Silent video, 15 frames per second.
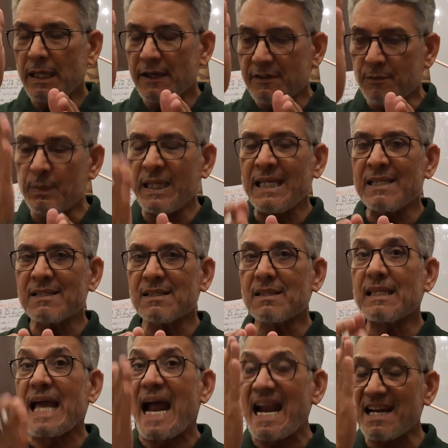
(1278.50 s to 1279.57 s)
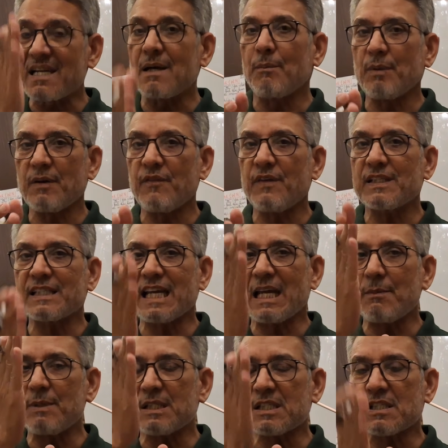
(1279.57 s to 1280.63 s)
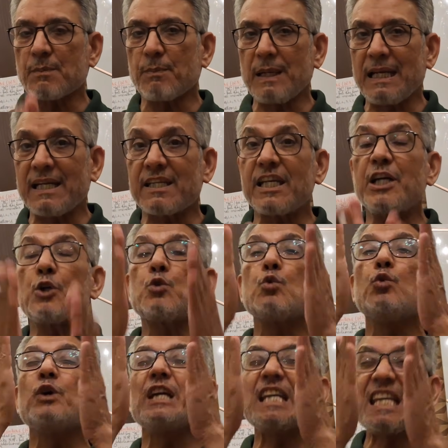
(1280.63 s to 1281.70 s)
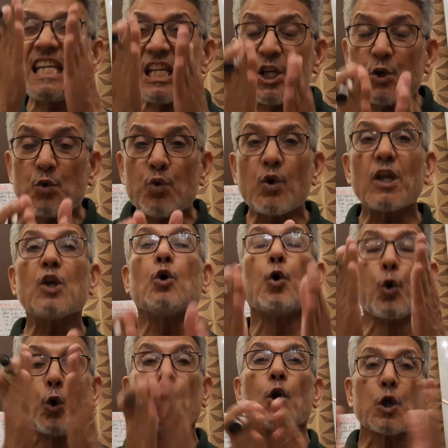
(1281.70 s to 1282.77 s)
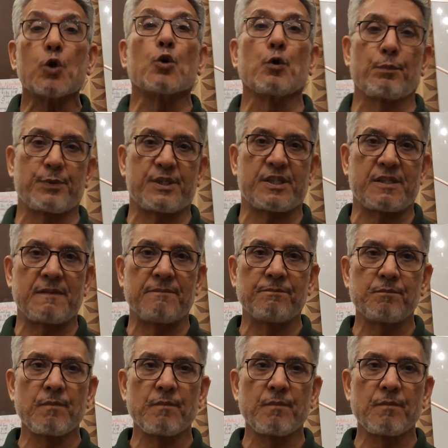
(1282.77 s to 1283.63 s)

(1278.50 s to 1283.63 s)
it means that number which can be split into equal whole groups,